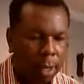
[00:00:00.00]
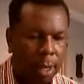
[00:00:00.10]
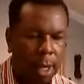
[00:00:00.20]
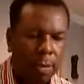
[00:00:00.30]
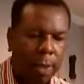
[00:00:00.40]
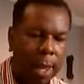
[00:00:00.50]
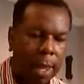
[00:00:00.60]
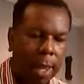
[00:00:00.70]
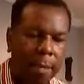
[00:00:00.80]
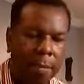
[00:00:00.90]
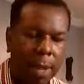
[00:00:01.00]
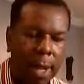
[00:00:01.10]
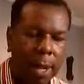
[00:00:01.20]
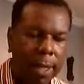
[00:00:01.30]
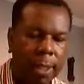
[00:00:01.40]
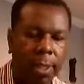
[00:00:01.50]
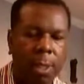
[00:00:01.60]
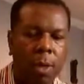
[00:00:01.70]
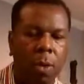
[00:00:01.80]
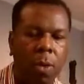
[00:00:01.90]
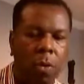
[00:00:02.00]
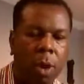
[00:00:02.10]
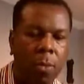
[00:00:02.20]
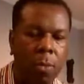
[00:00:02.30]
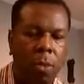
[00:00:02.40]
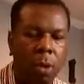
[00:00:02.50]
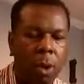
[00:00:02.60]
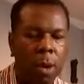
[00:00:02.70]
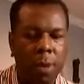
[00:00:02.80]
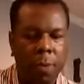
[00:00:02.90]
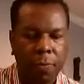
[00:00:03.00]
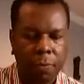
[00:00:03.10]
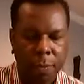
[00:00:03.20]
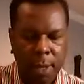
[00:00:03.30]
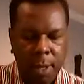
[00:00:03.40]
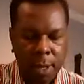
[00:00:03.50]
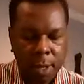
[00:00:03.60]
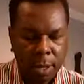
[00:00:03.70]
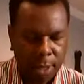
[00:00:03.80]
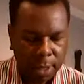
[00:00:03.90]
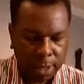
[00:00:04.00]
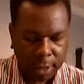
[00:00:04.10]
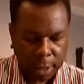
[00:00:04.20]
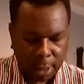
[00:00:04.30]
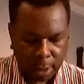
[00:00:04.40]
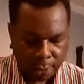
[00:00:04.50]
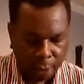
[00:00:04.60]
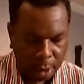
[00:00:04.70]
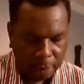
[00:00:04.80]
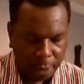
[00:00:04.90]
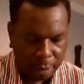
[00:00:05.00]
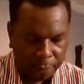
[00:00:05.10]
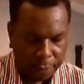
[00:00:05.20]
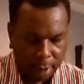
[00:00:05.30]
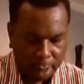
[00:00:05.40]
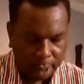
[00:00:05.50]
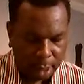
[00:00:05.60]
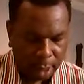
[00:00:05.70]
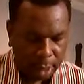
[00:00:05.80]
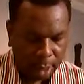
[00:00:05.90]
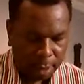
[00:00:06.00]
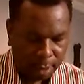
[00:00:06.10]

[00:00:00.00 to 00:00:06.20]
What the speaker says: keep that in place. One more, just to get the front part very good.